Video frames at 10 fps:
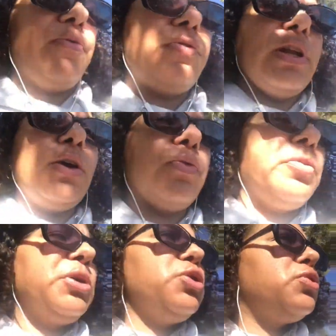video
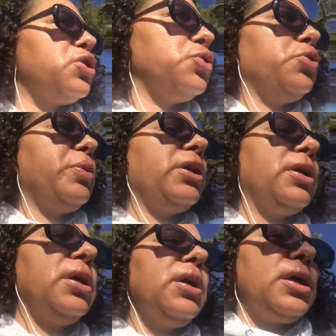from YouTube,
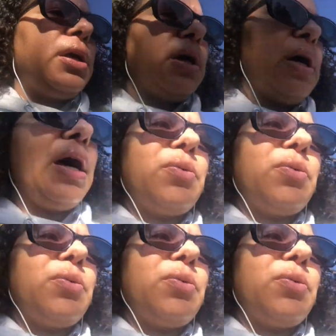I